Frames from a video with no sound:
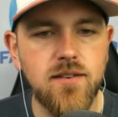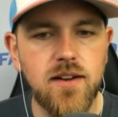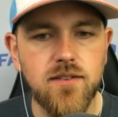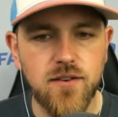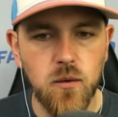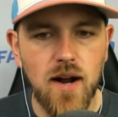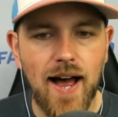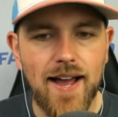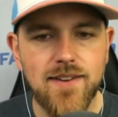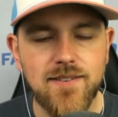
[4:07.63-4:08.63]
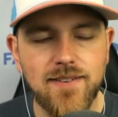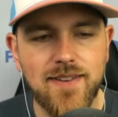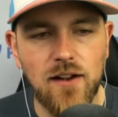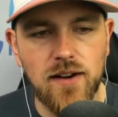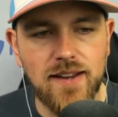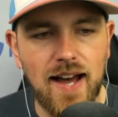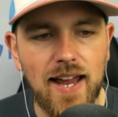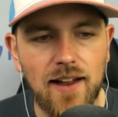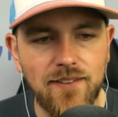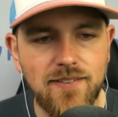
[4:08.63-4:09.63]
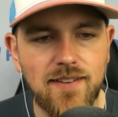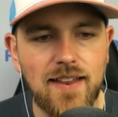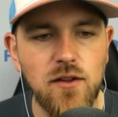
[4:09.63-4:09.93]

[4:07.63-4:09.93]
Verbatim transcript: He is your highest salaried guy on this slate.